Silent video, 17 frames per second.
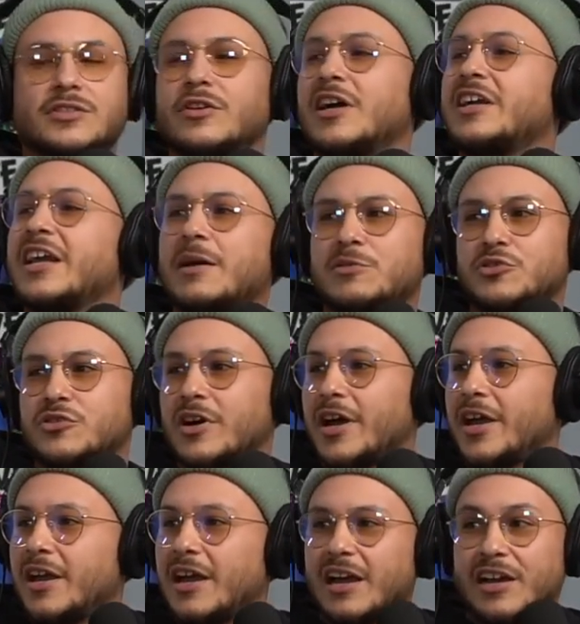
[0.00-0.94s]
So I kept
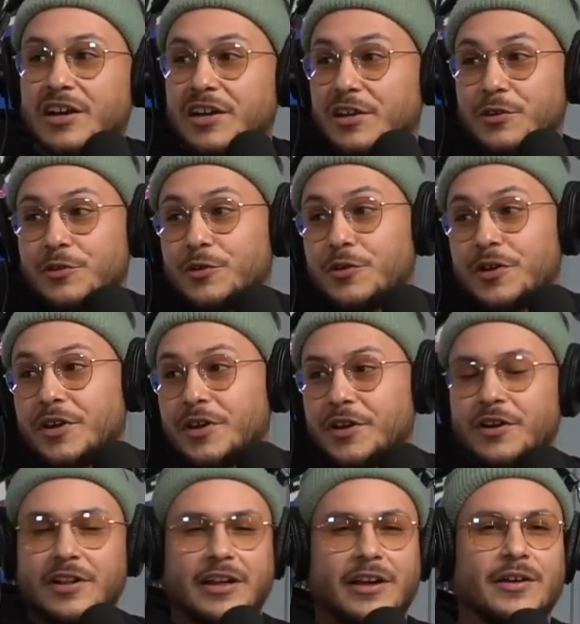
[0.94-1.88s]
trying. I couldn't do it. You
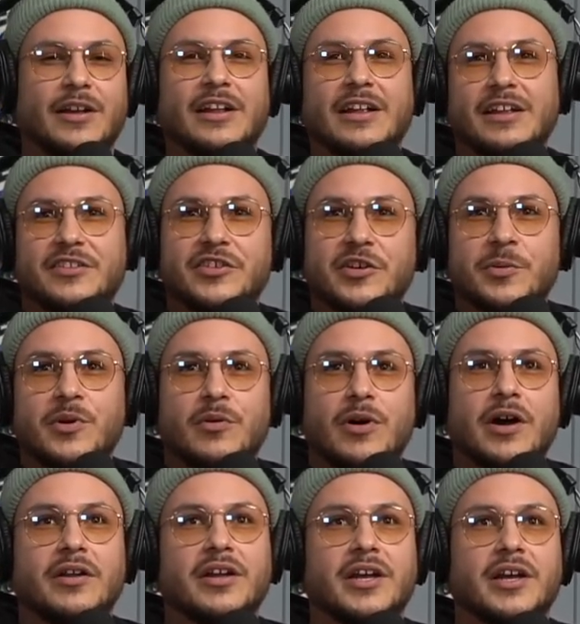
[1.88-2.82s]
know, like it took me a
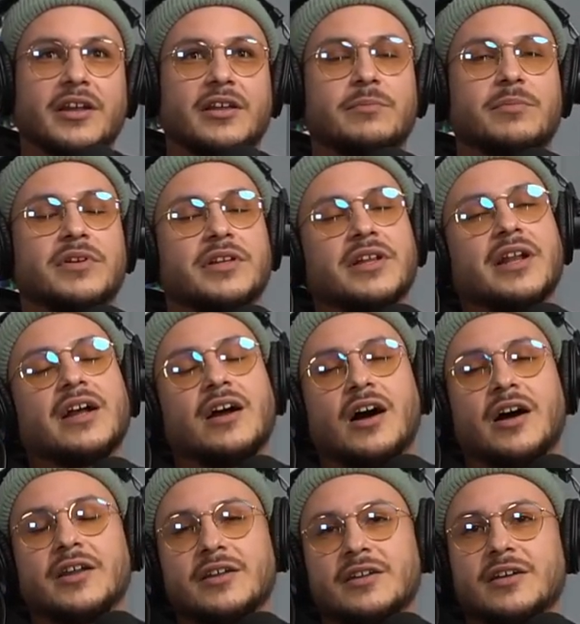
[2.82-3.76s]
while to get it, but then I
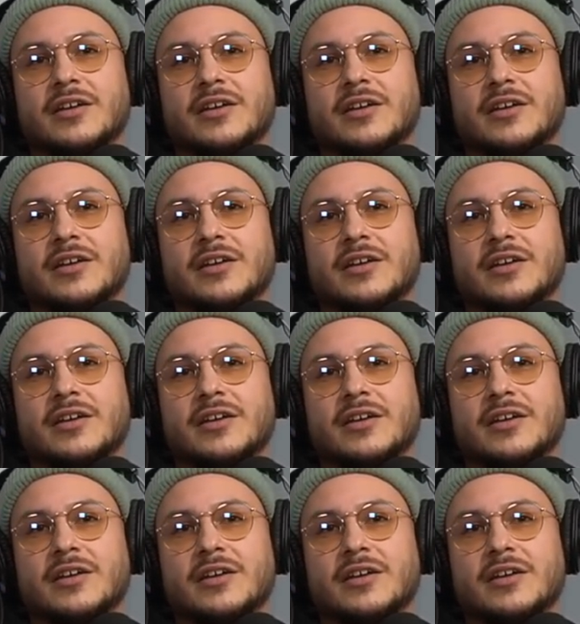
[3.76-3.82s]
got it.